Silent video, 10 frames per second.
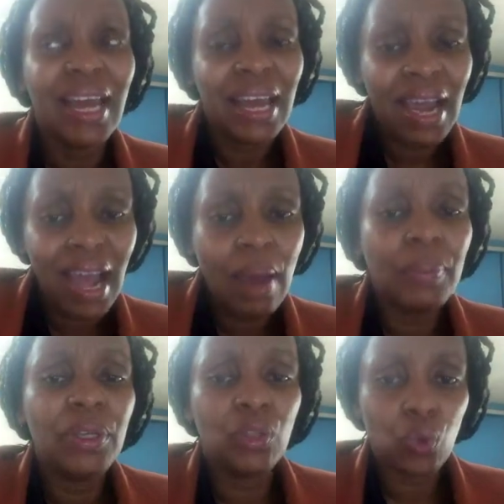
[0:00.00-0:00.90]
come
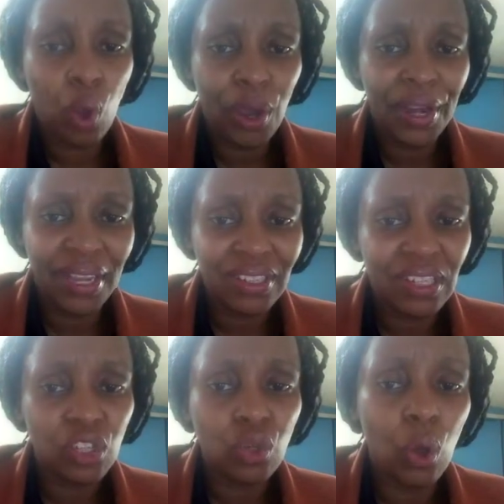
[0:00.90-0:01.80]
into
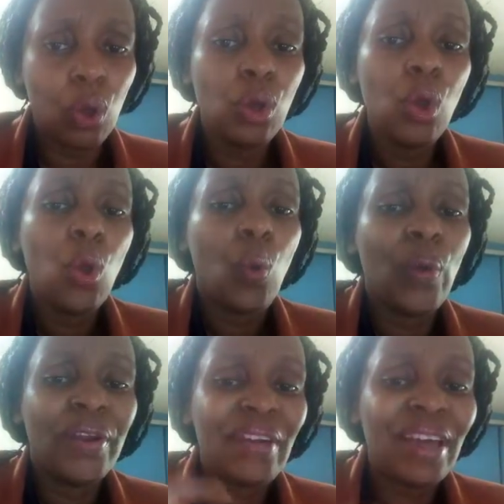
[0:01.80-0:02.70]
organization,
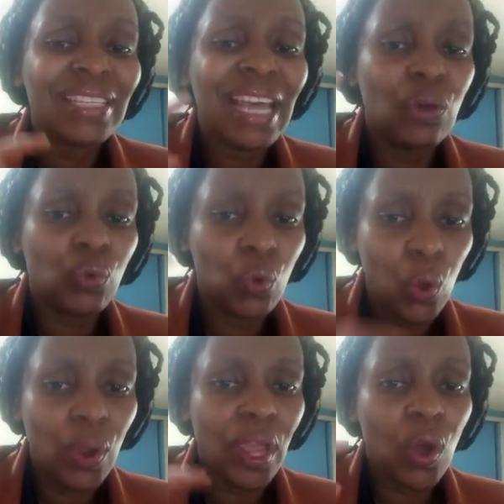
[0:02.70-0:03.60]
whereas
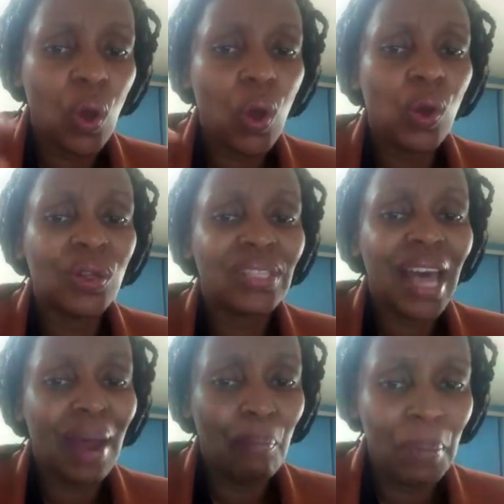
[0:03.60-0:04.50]
outgoing calls
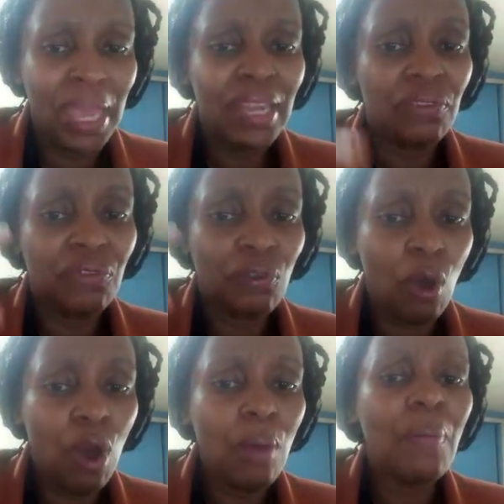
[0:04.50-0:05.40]
are made
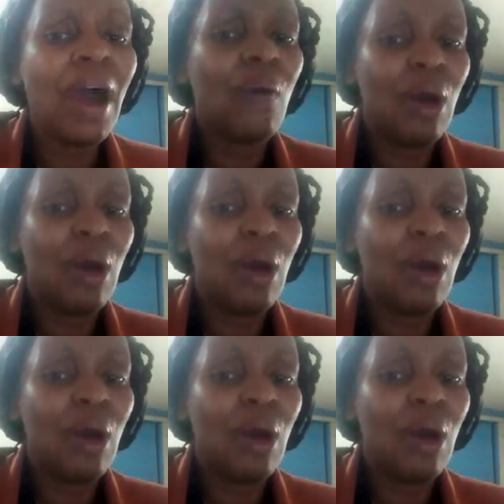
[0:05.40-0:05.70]
from our